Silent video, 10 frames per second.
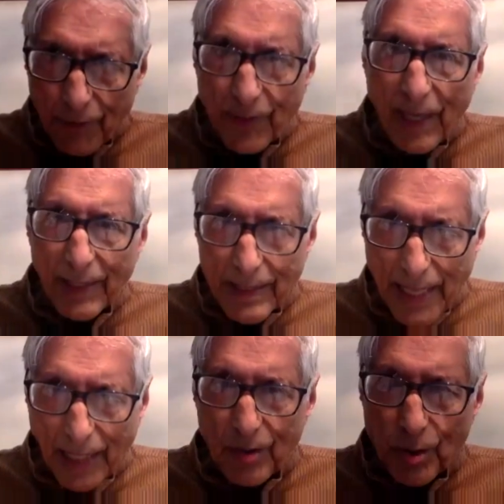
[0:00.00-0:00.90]
Afghan
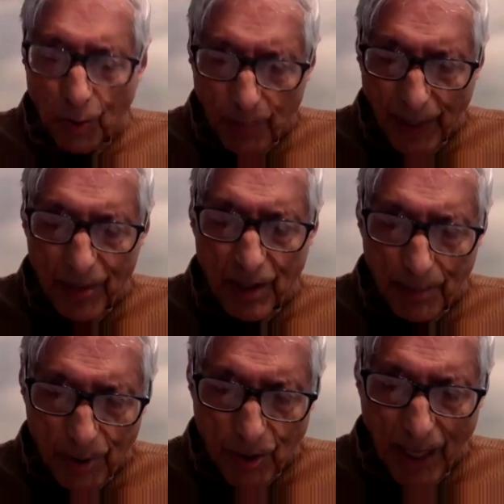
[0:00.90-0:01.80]
attacks took place in
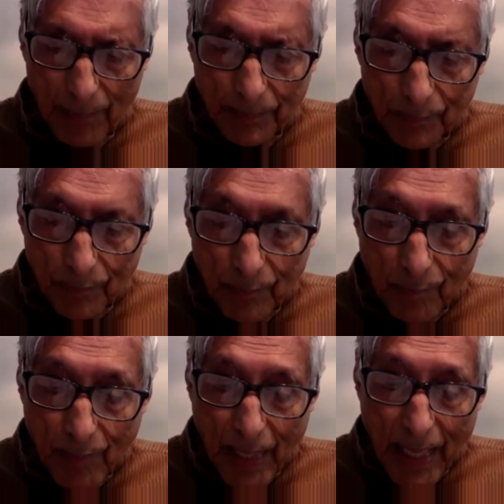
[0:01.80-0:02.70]
Punjab.
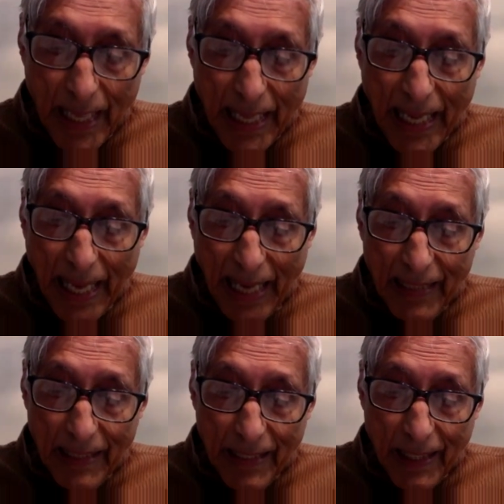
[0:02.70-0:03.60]

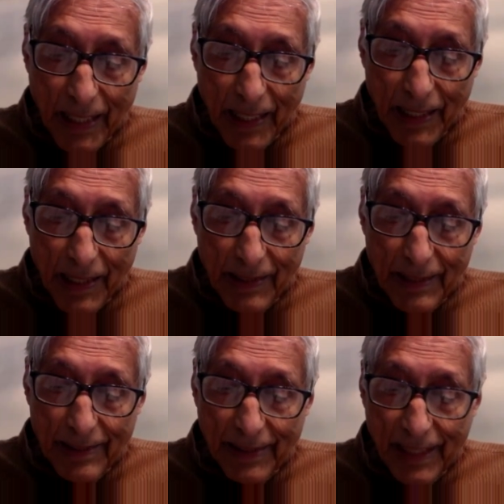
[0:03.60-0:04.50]
And
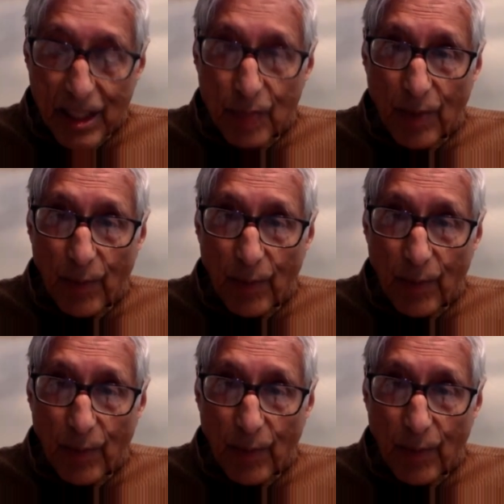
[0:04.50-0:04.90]
the Sikhs were